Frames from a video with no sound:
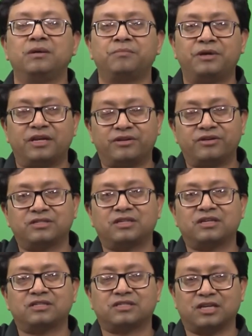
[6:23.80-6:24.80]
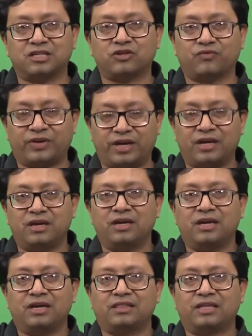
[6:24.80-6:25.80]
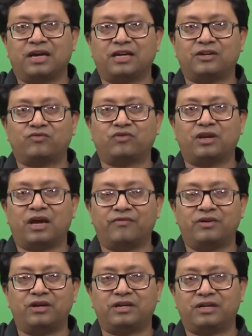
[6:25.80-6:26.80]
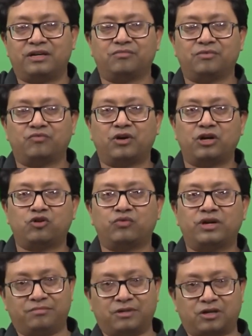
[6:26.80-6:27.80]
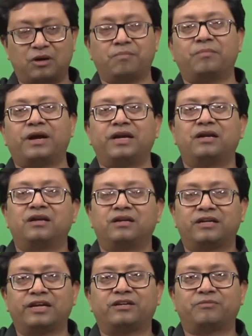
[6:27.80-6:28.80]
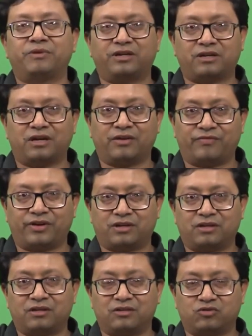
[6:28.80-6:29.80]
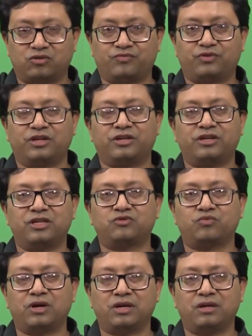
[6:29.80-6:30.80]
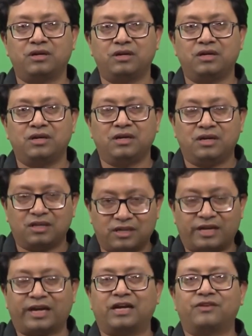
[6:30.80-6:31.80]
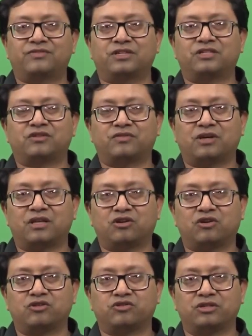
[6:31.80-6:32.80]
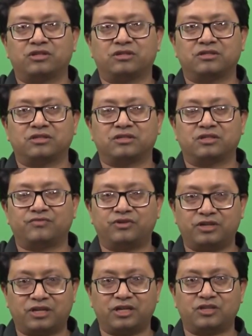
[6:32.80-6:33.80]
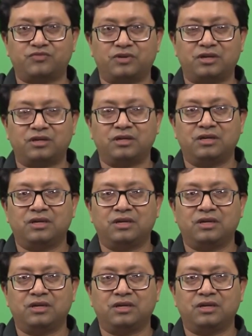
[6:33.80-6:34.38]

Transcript: be increasing in such a way that it will have a one to one combined detrimental effect. So, if you increase one, the negative sense of the other also increases. If you decrease one,